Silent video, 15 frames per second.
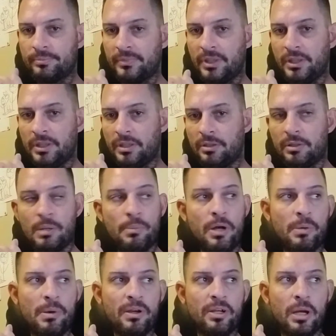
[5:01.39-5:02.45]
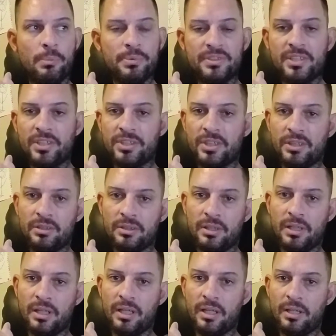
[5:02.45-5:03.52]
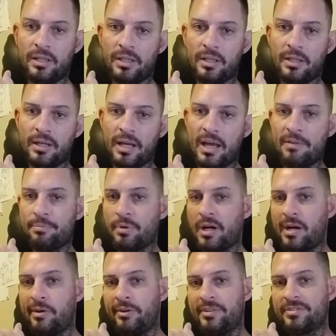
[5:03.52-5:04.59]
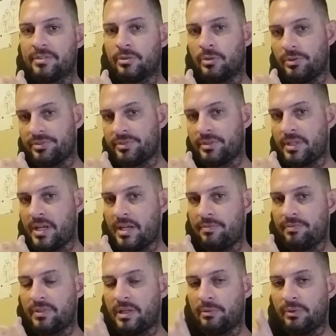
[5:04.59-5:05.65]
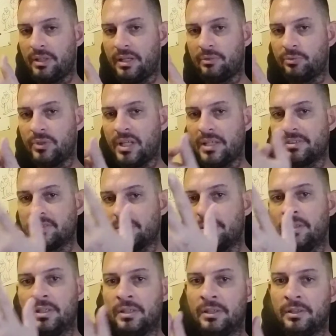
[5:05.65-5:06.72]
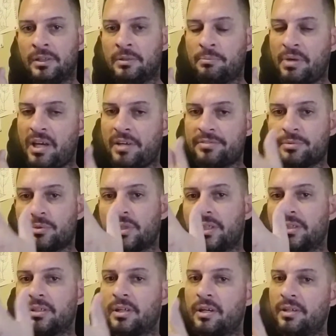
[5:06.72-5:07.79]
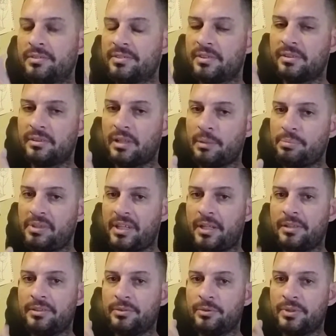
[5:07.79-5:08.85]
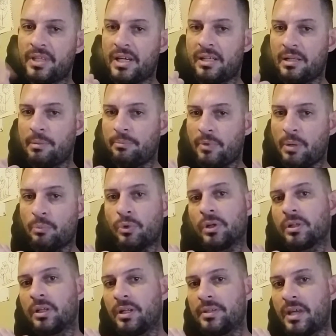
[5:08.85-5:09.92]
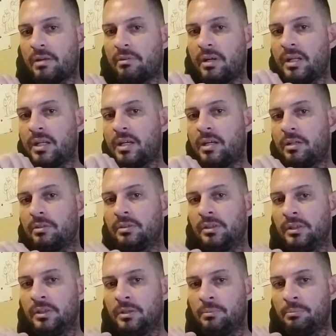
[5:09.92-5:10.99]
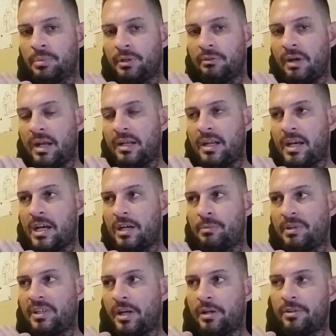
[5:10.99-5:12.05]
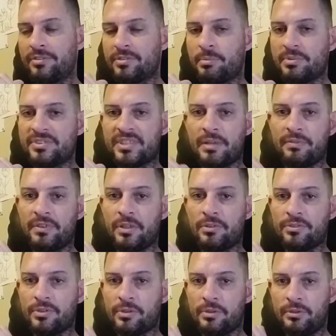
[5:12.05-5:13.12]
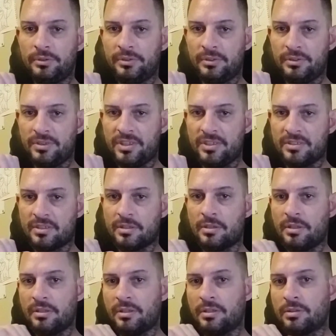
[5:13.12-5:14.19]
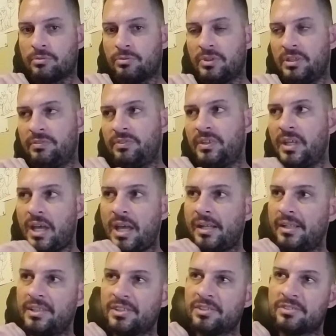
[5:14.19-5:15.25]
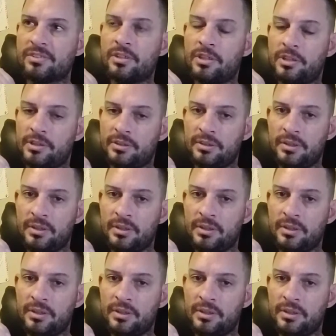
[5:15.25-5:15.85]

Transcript: you know, I'm all about competition, and I have priorities and goals in life, and I would like to pay off some credit cards, and I plan on doing that, and I'm working on that right now. But right now, my daughter is almost 7 years old. She's 3 feet 8 inches tall,